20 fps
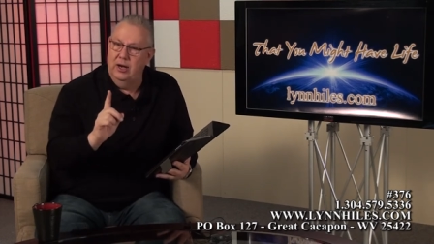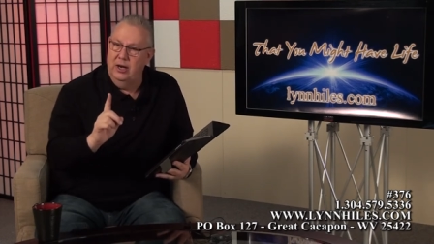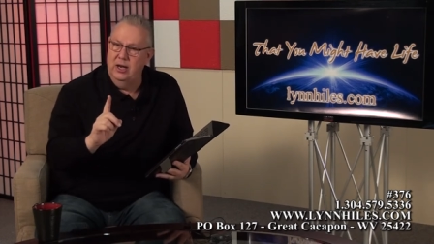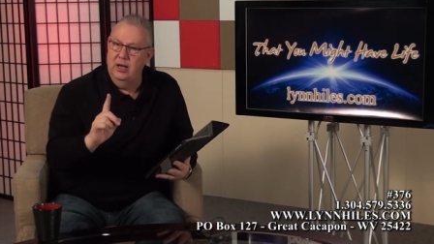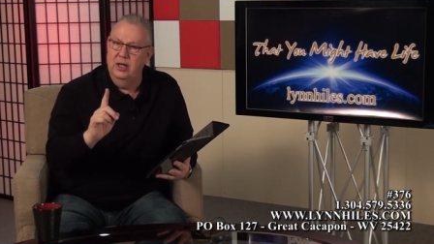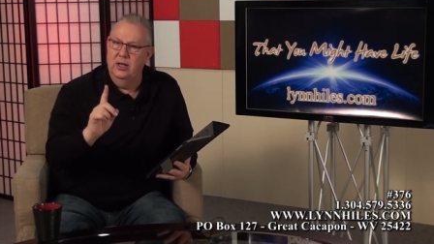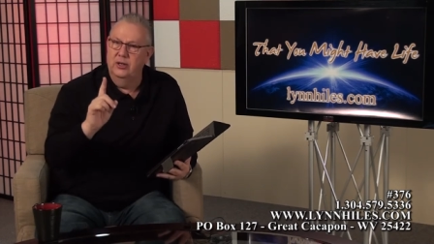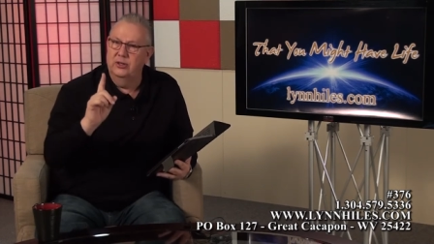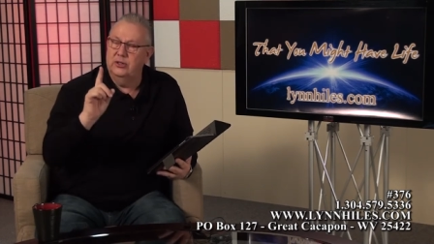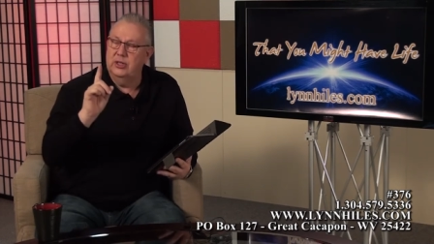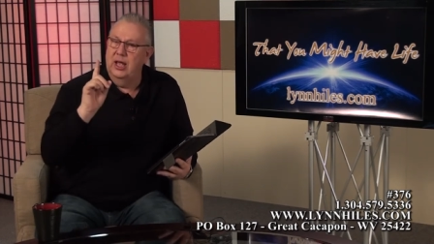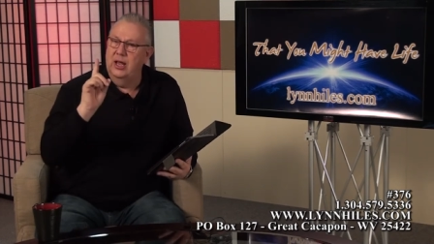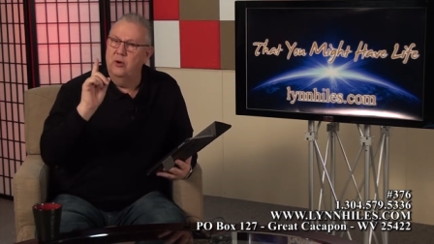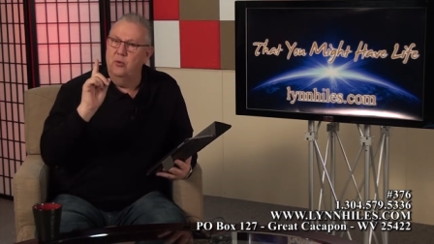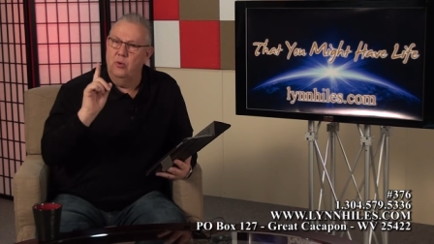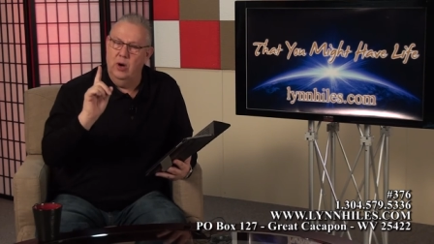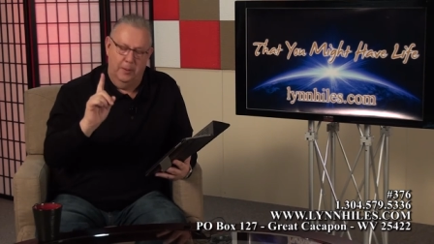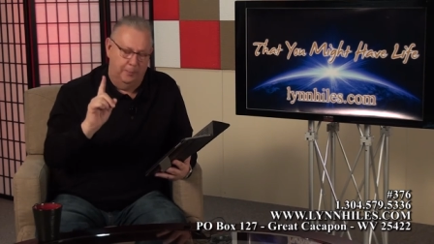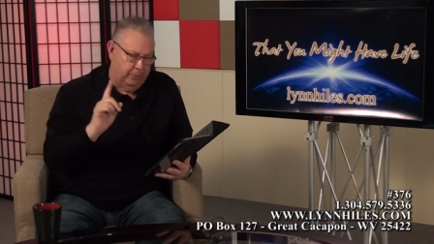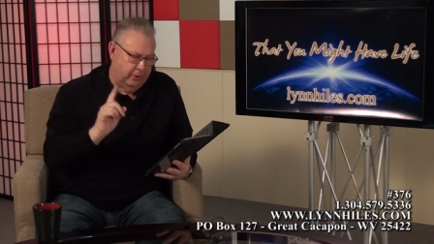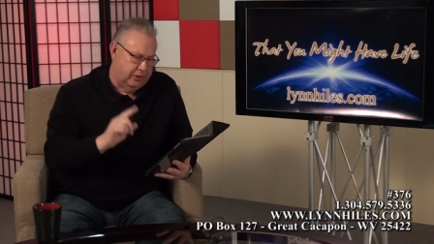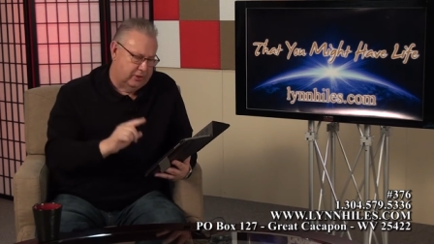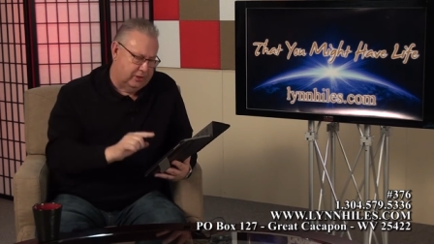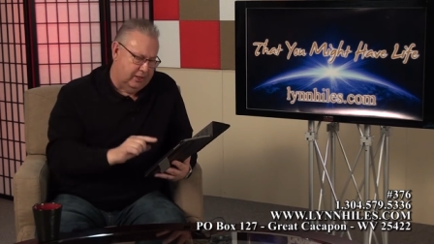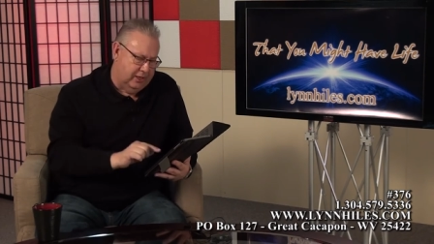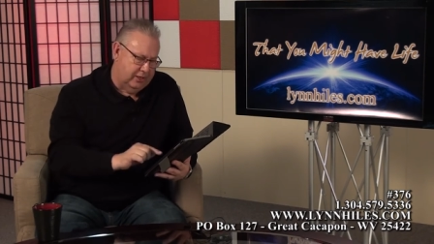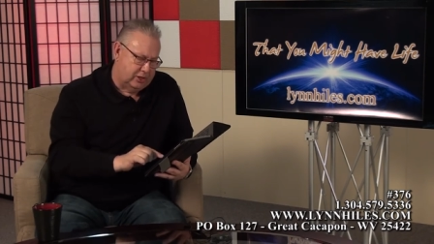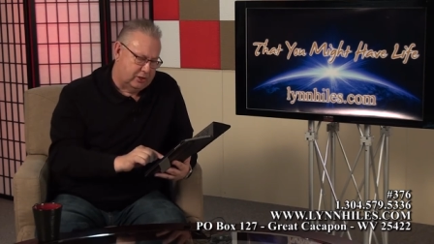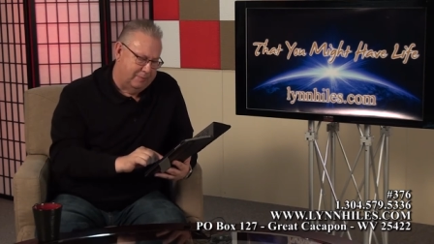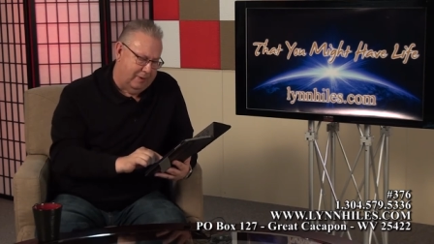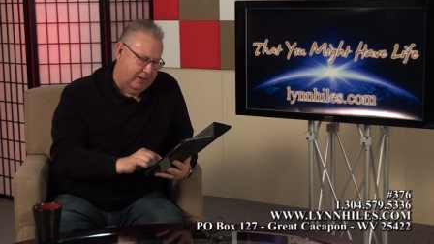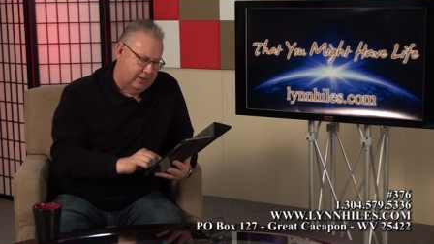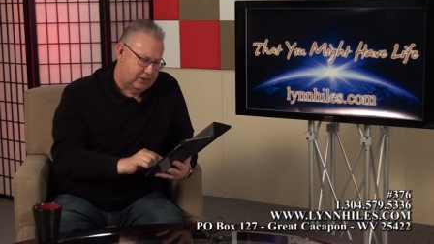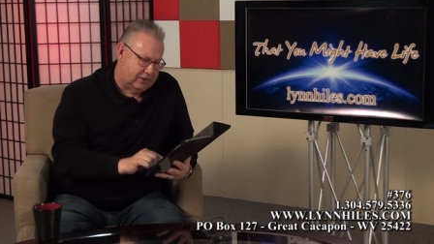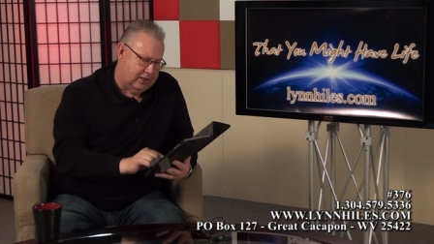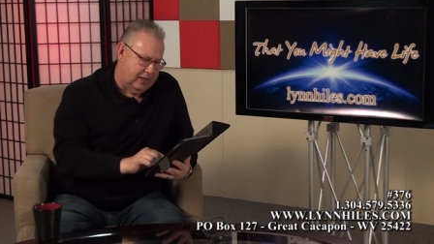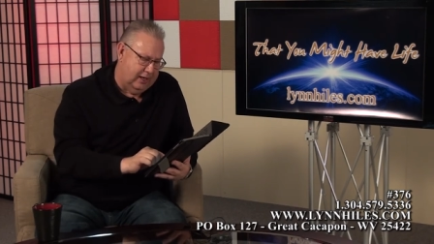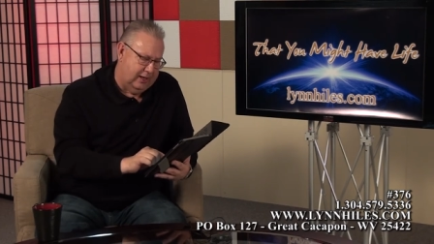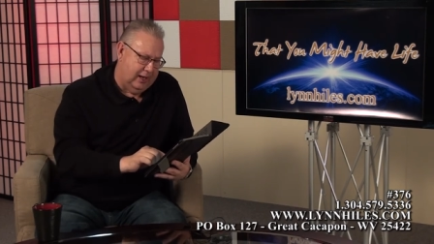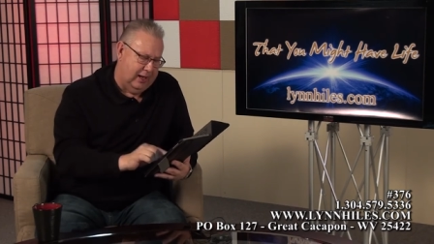is and represents Mount
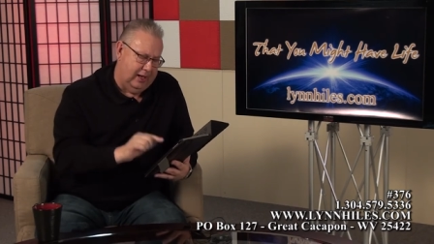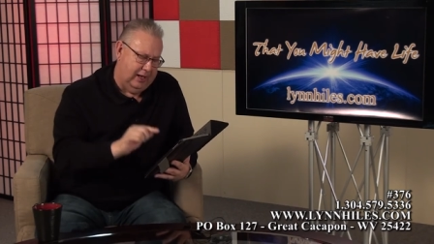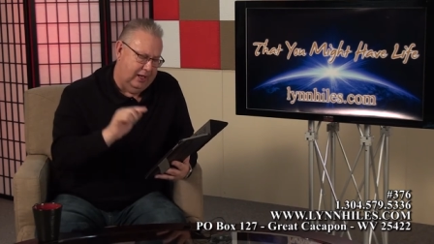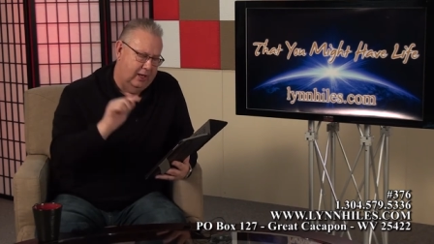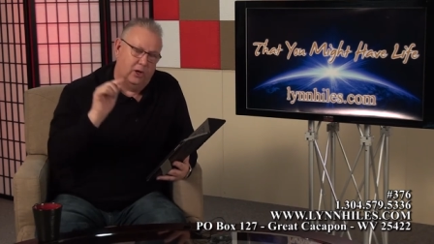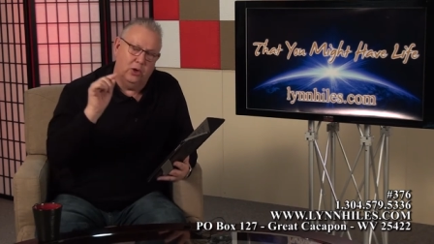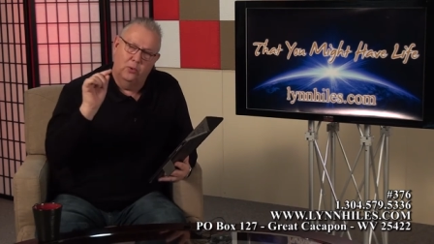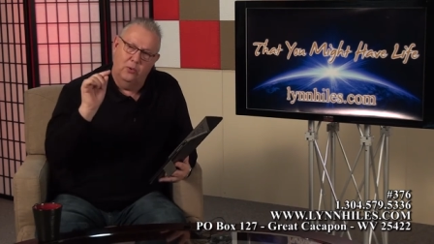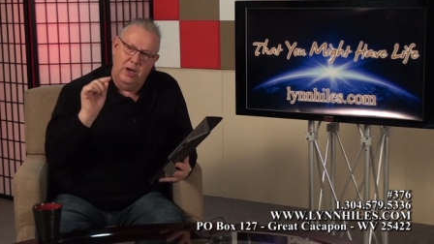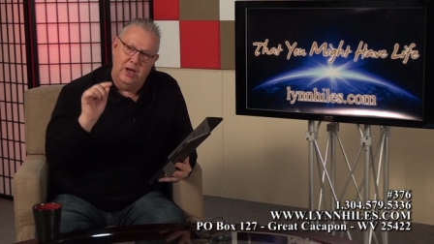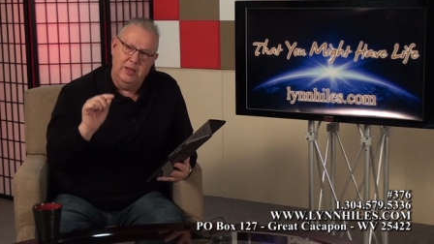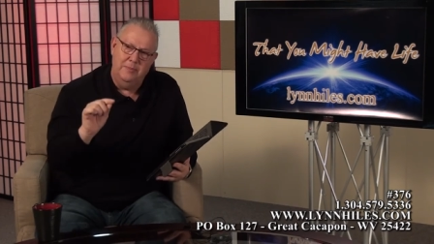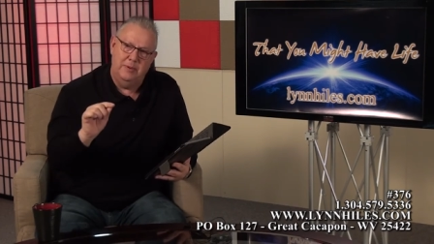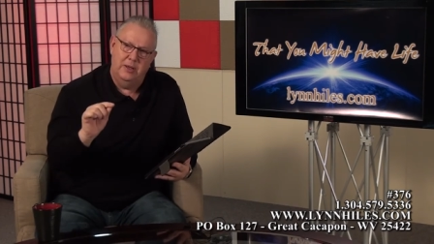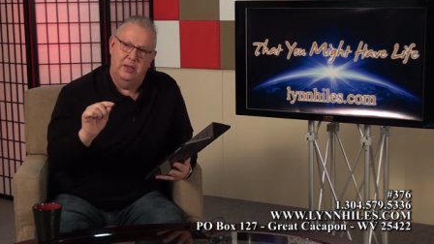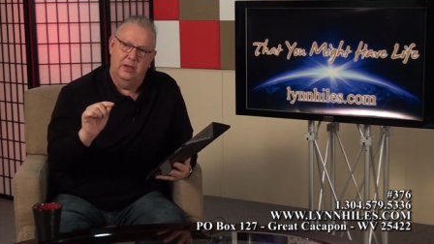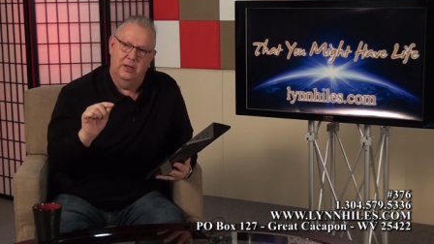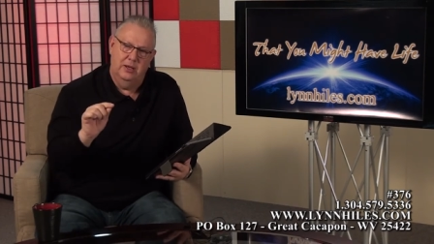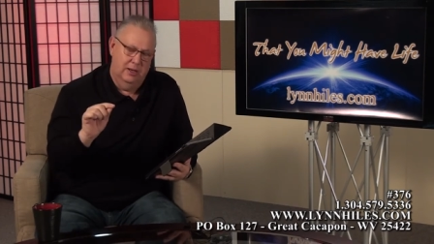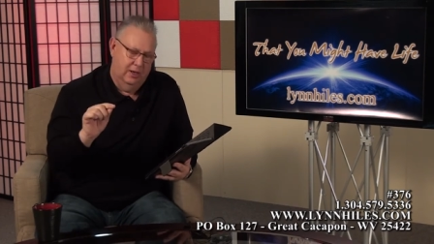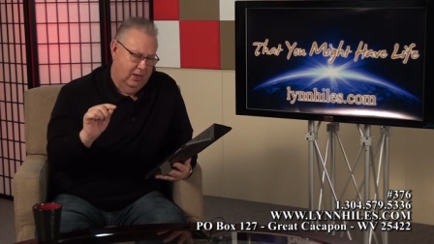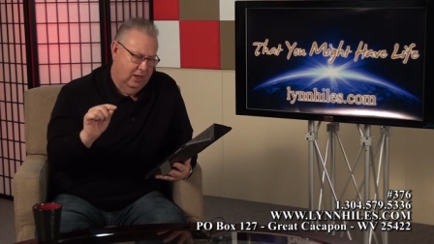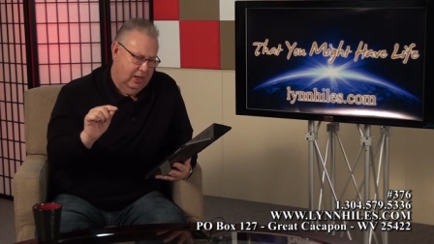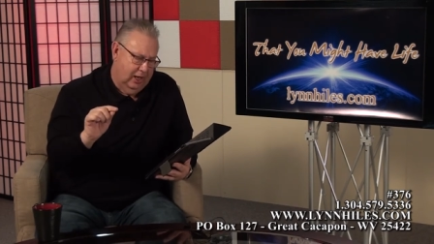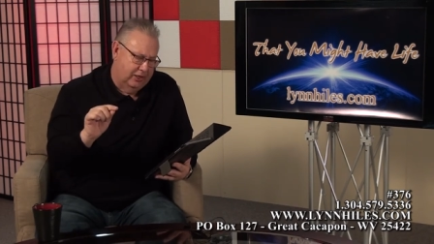Sinai in Arabia,